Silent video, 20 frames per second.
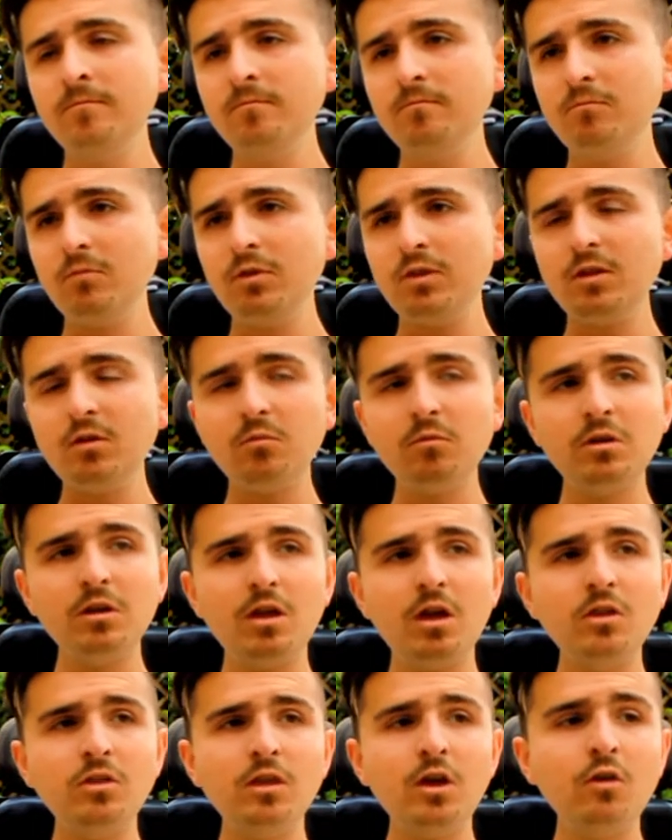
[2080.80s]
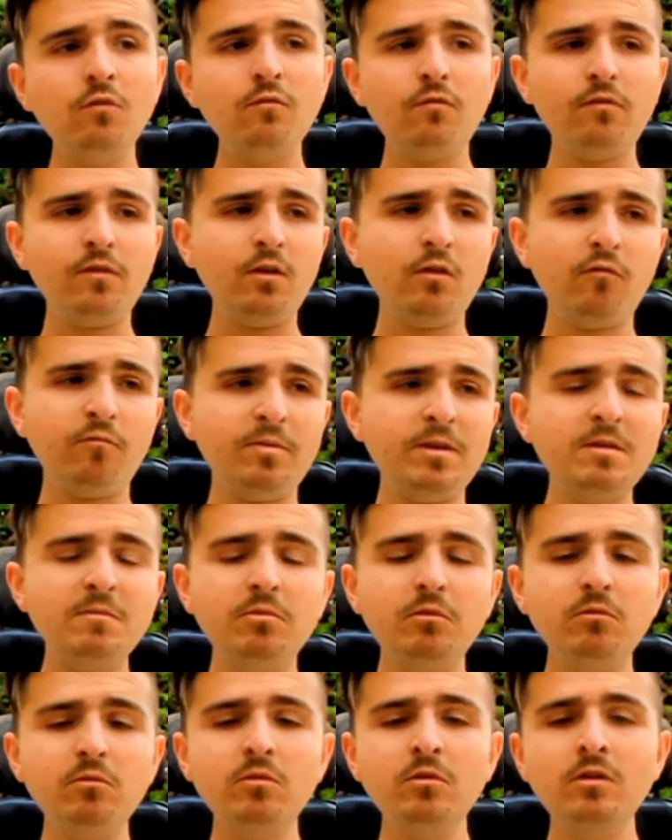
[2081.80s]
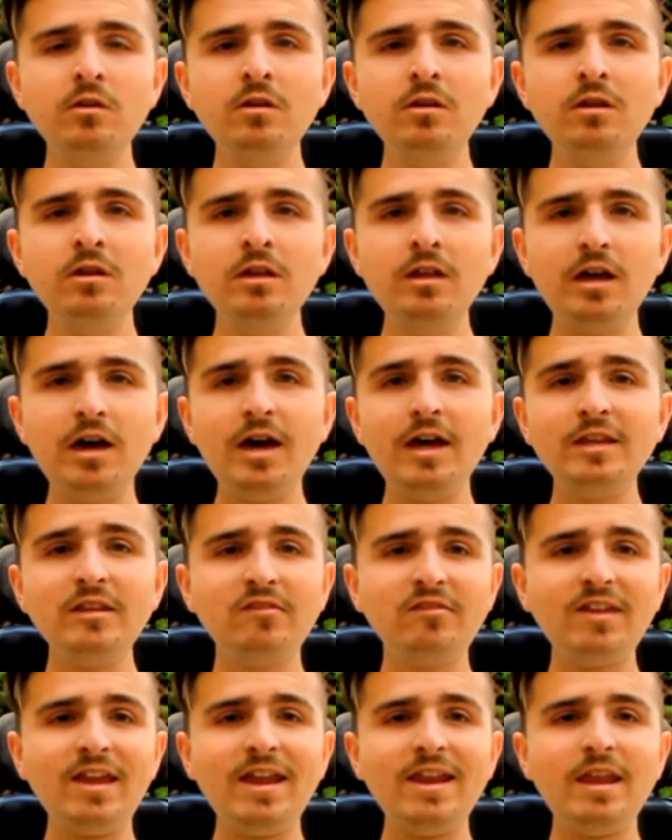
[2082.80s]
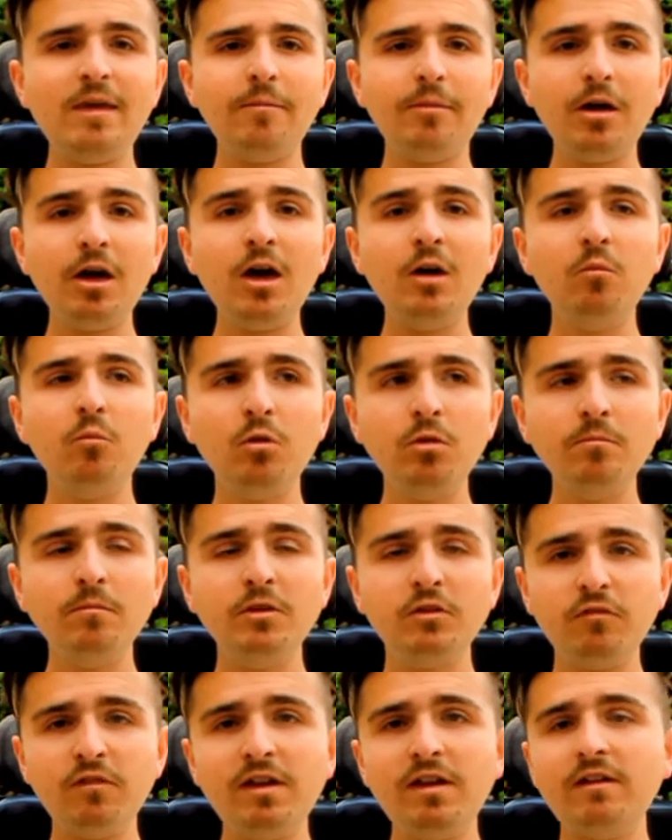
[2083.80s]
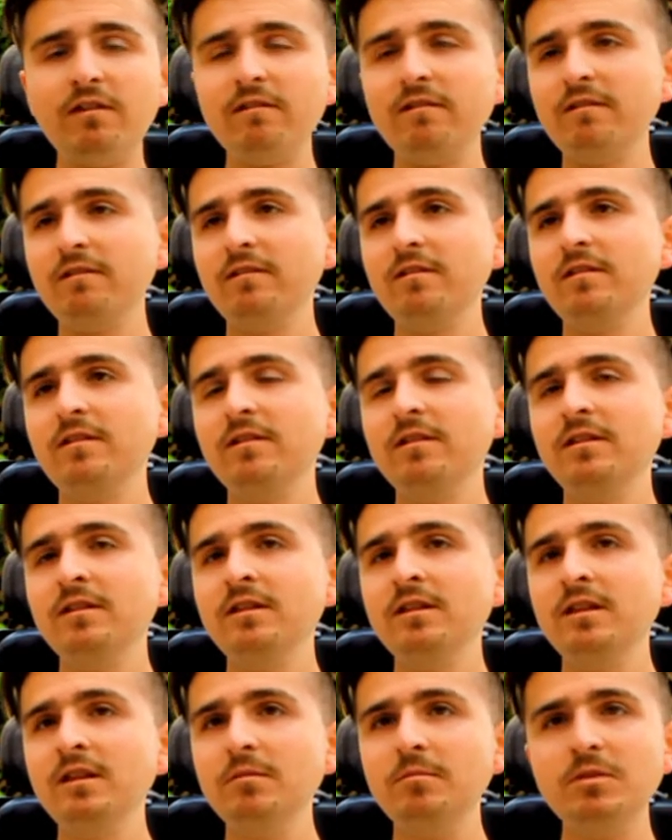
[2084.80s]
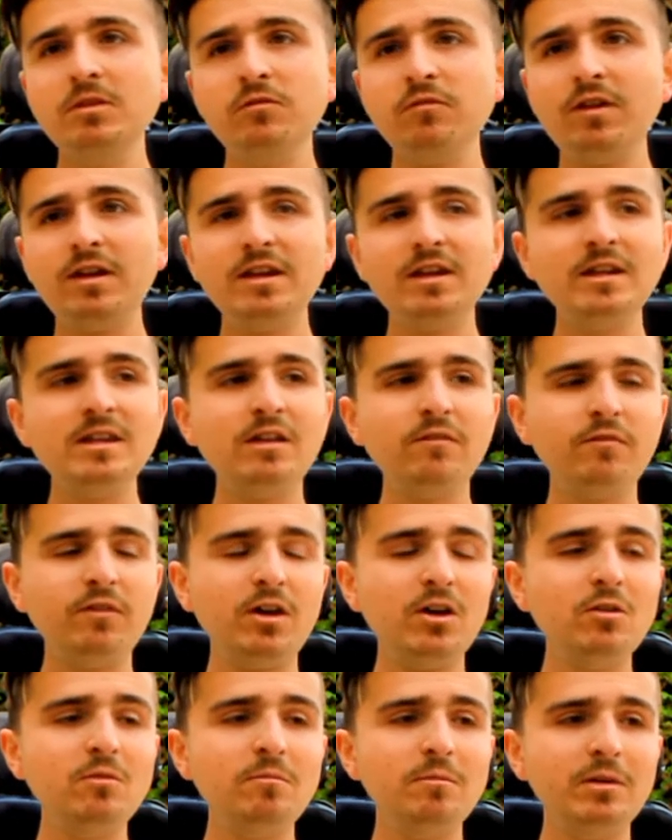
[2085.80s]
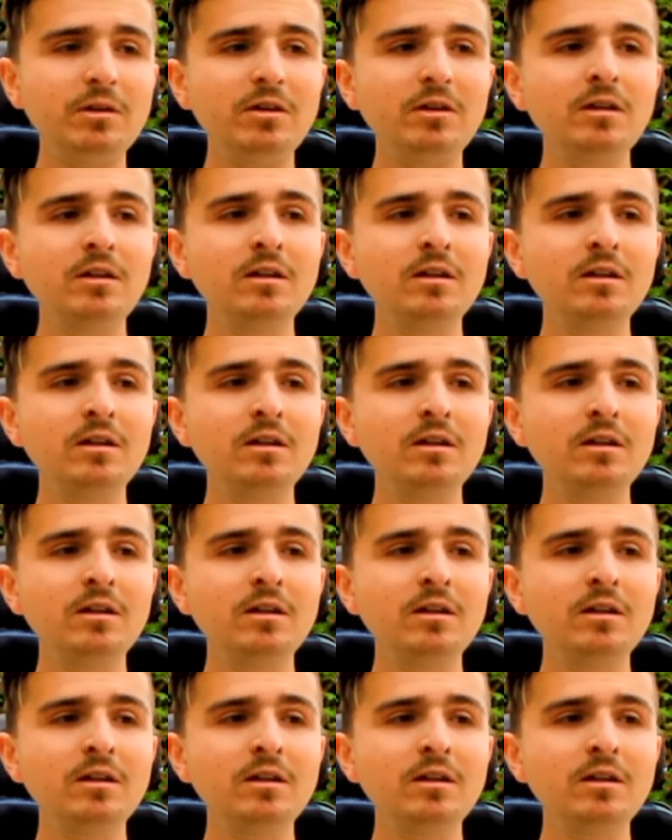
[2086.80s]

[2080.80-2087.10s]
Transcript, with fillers: well, they don't want an overflow of people. I understand that, but I want my drink. I've been drinking enough at home, but